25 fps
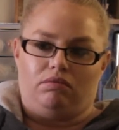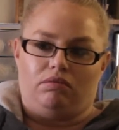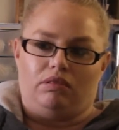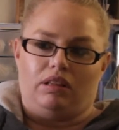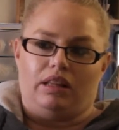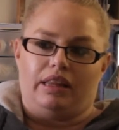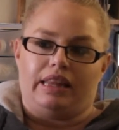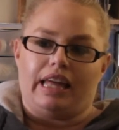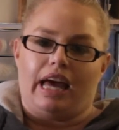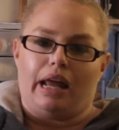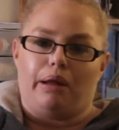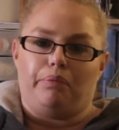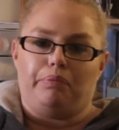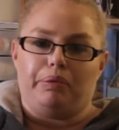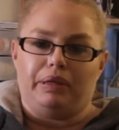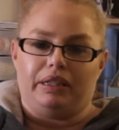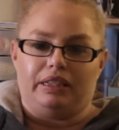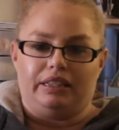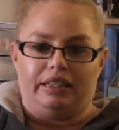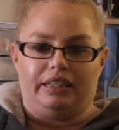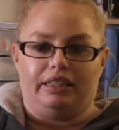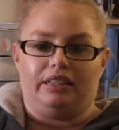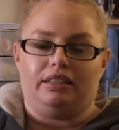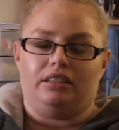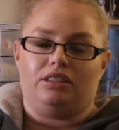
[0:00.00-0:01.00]
that
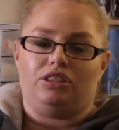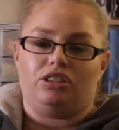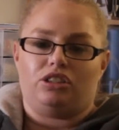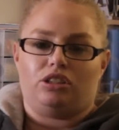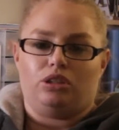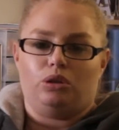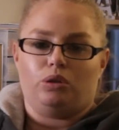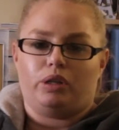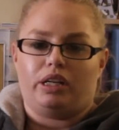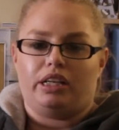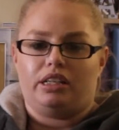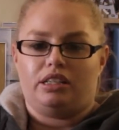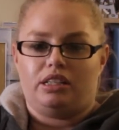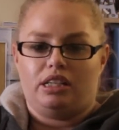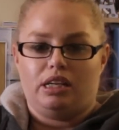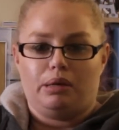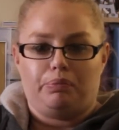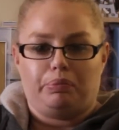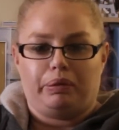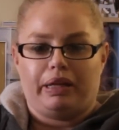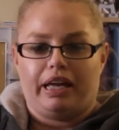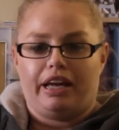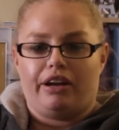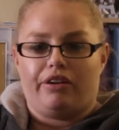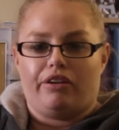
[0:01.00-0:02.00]
ability to just look into your
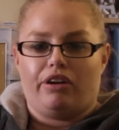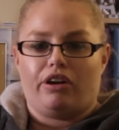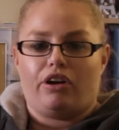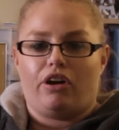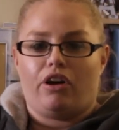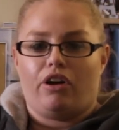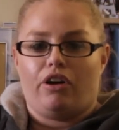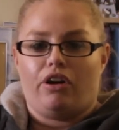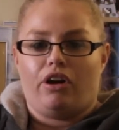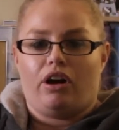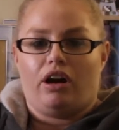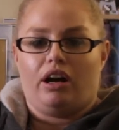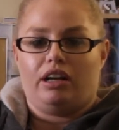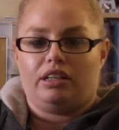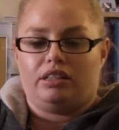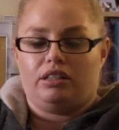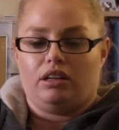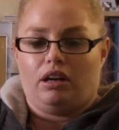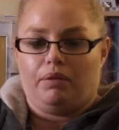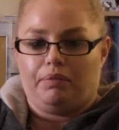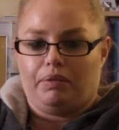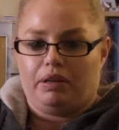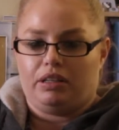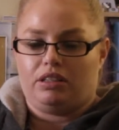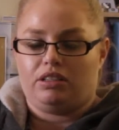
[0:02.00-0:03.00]
planner and go,
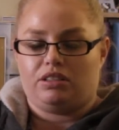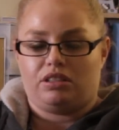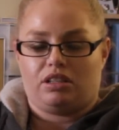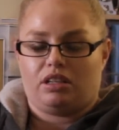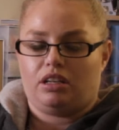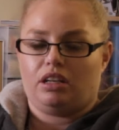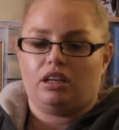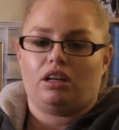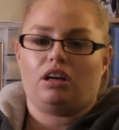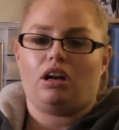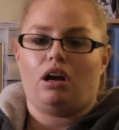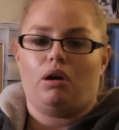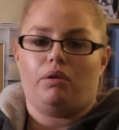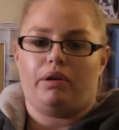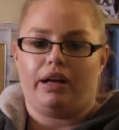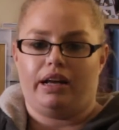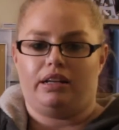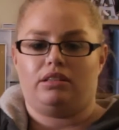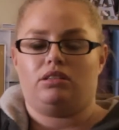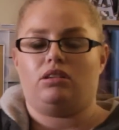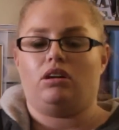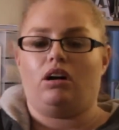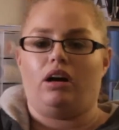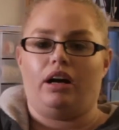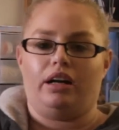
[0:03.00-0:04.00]
I'm just going to go
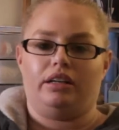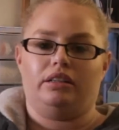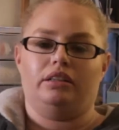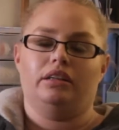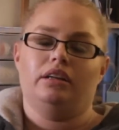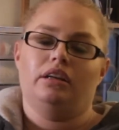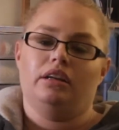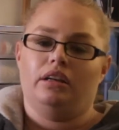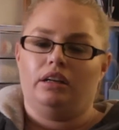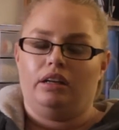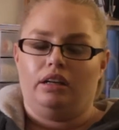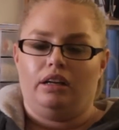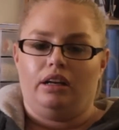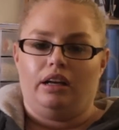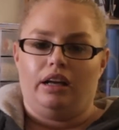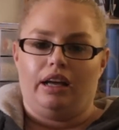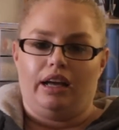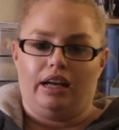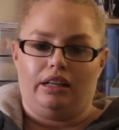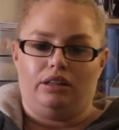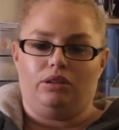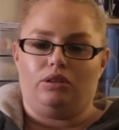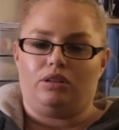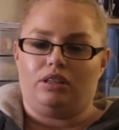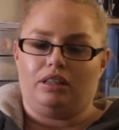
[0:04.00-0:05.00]
outside
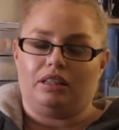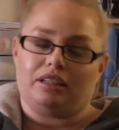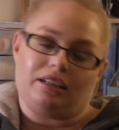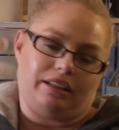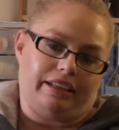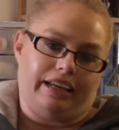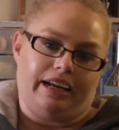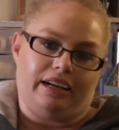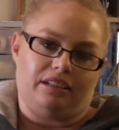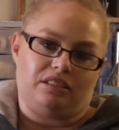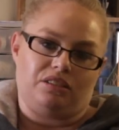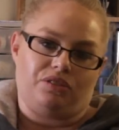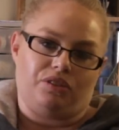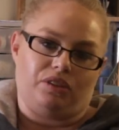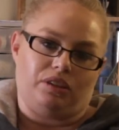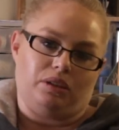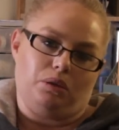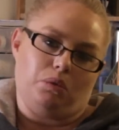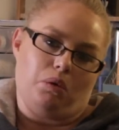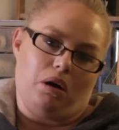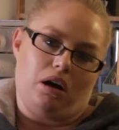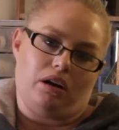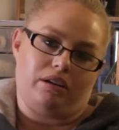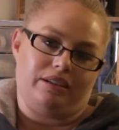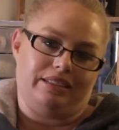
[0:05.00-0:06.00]
and look at the clouds for a little
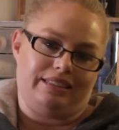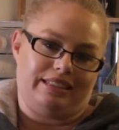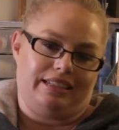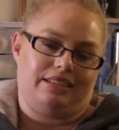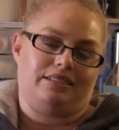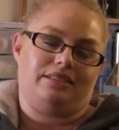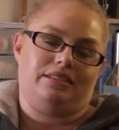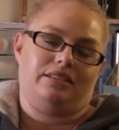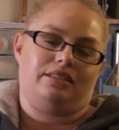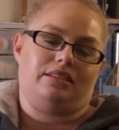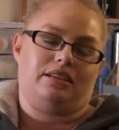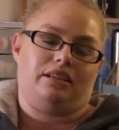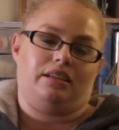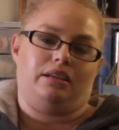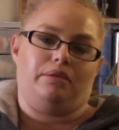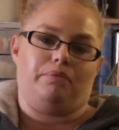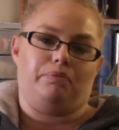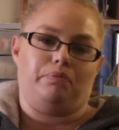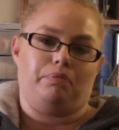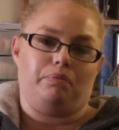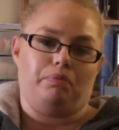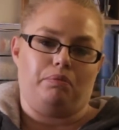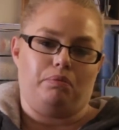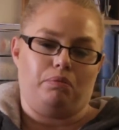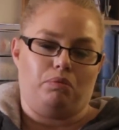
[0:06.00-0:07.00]
while, because that's just going to
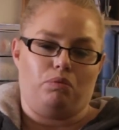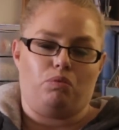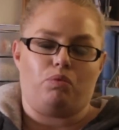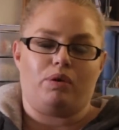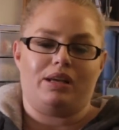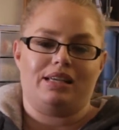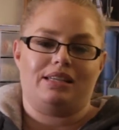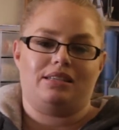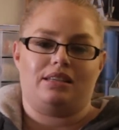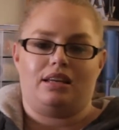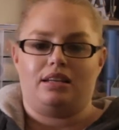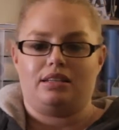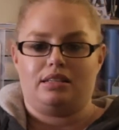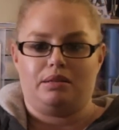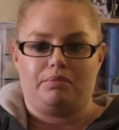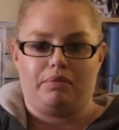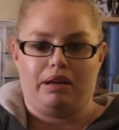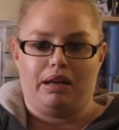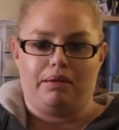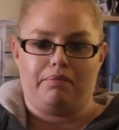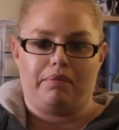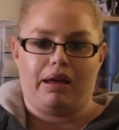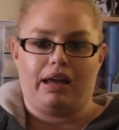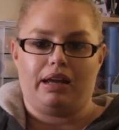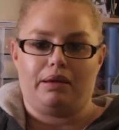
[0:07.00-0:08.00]
recenter me
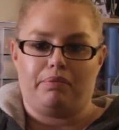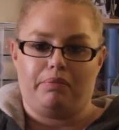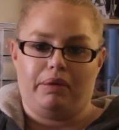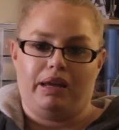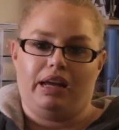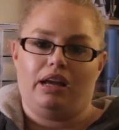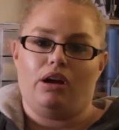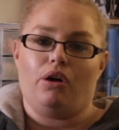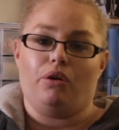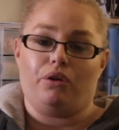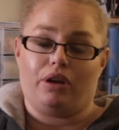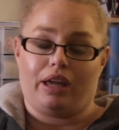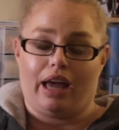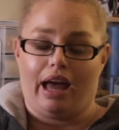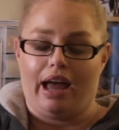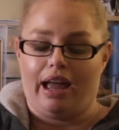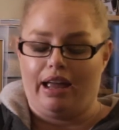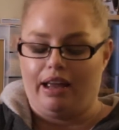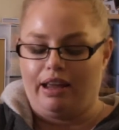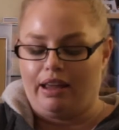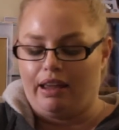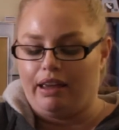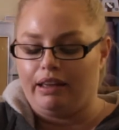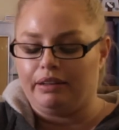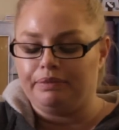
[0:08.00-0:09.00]
and make me
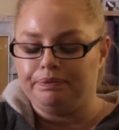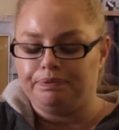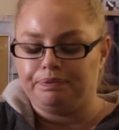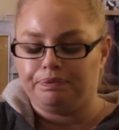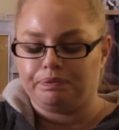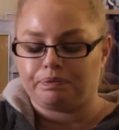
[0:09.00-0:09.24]
okay again.